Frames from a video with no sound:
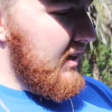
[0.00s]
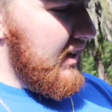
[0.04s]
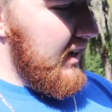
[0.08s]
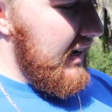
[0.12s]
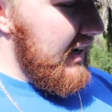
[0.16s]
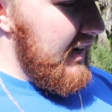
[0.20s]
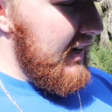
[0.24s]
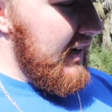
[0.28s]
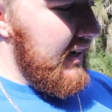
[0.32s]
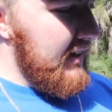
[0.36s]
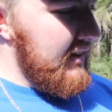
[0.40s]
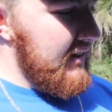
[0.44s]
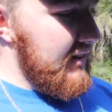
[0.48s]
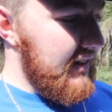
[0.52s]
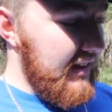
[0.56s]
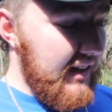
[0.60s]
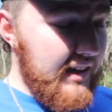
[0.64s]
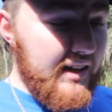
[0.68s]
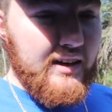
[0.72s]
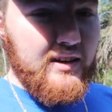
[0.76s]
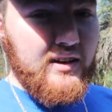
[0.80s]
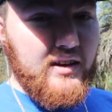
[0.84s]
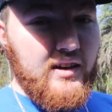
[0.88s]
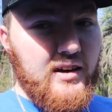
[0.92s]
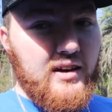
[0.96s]
And
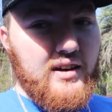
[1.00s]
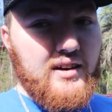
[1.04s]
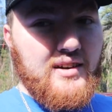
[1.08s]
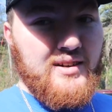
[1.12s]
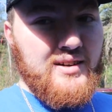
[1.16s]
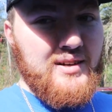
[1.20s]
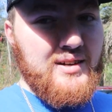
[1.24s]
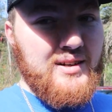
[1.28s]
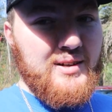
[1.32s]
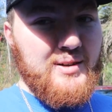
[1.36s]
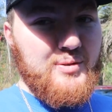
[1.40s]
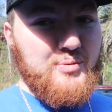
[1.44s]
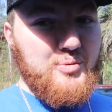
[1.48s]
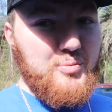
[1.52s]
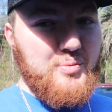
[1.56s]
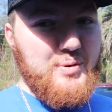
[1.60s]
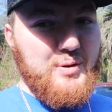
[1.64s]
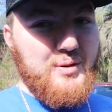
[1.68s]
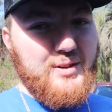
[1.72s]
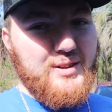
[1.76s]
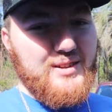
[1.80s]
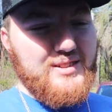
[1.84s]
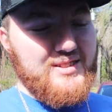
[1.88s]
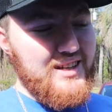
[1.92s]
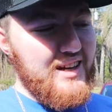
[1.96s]
then we'll be
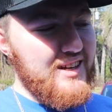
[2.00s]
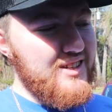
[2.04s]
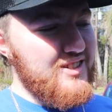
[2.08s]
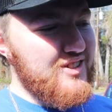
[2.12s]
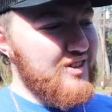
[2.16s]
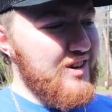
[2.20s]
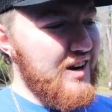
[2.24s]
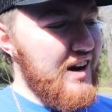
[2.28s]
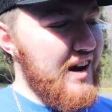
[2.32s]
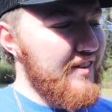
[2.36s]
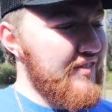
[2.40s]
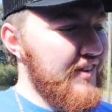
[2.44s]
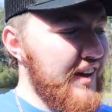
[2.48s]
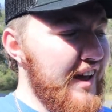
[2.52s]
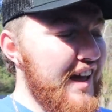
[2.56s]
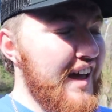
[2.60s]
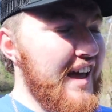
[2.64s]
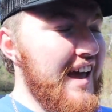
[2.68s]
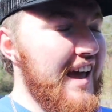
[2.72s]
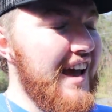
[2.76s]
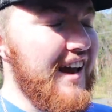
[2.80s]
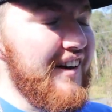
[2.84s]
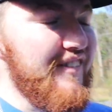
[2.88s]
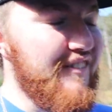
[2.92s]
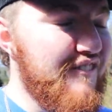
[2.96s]
able to test drive
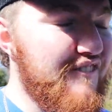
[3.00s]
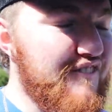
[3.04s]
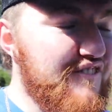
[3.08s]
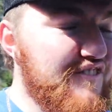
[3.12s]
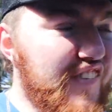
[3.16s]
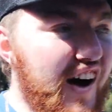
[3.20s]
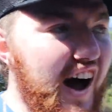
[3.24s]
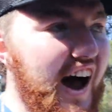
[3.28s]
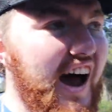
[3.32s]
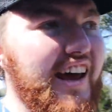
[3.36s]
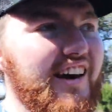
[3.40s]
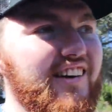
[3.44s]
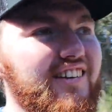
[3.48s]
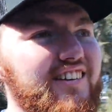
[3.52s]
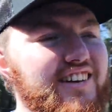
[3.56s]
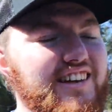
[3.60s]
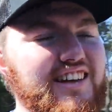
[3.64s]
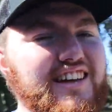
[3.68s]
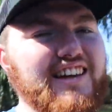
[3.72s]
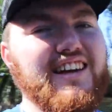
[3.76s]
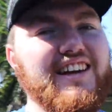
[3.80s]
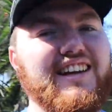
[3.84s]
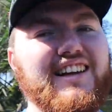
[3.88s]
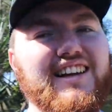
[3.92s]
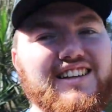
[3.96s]
and
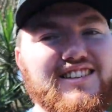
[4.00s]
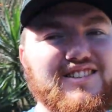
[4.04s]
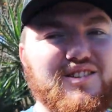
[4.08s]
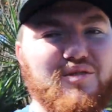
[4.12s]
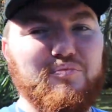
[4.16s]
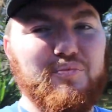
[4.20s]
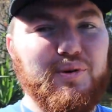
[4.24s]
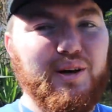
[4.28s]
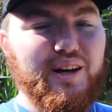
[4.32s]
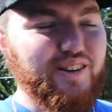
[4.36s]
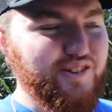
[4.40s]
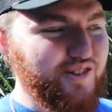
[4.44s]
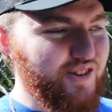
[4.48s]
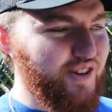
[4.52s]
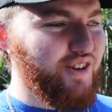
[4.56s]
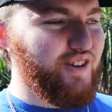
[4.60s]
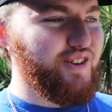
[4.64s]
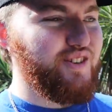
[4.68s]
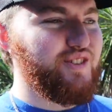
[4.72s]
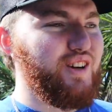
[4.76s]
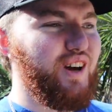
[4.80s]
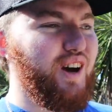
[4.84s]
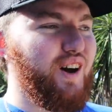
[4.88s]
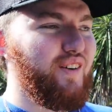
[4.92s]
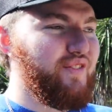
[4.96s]
finally get some
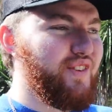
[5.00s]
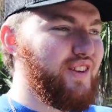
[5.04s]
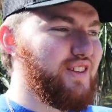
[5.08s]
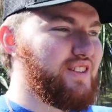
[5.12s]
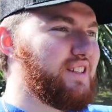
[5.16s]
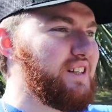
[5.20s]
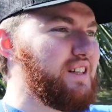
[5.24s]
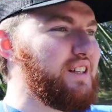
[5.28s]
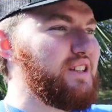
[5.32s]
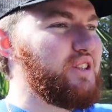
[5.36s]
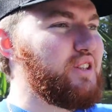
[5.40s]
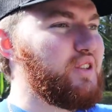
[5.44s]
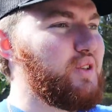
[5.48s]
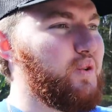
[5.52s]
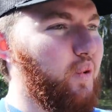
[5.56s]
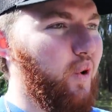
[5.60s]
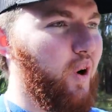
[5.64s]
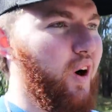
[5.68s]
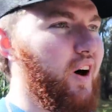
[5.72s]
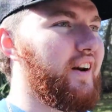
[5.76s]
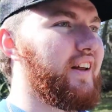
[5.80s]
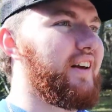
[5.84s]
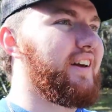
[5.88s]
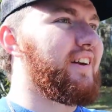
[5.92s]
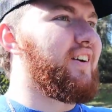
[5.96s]
pictures of this thing
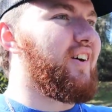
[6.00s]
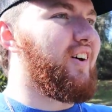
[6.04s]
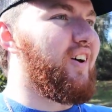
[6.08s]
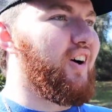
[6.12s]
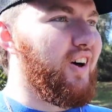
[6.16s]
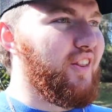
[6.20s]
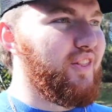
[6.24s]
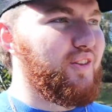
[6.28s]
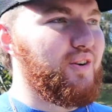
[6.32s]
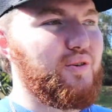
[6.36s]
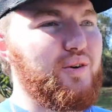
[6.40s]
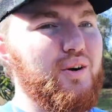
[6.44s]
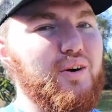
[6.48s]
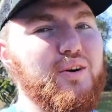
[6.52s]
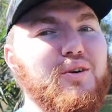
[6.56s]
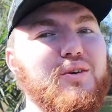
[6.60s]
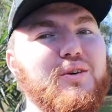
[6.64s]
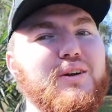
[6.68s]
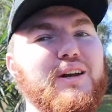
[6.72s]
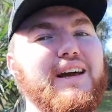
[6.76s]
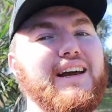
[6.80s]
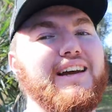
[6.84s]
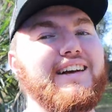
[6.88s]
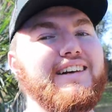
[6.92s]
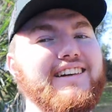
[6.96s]
squatted on the
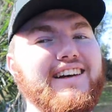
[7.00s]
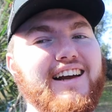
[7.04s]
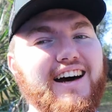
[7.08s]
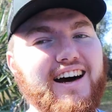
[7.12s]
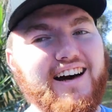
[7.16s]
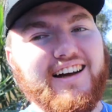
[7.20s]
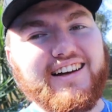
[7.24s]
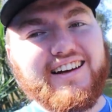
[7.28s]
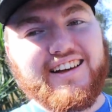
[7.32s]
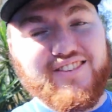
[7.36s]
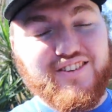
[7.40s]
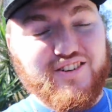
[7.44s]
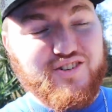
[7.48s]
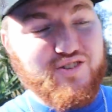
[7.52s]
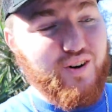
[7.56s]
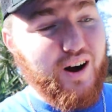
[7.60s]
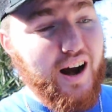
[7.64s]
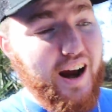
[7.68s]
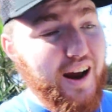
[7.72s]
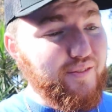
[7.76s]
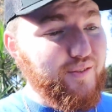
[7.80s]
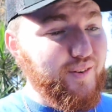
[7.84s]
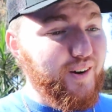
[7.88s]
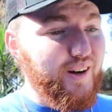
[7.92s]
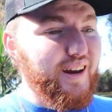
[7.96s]
road and not in the
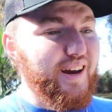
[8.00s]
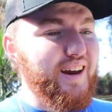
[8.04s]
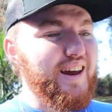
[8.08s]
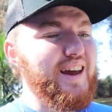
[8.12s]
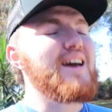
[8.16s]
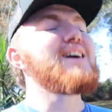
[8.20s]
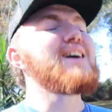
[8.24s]
driveway,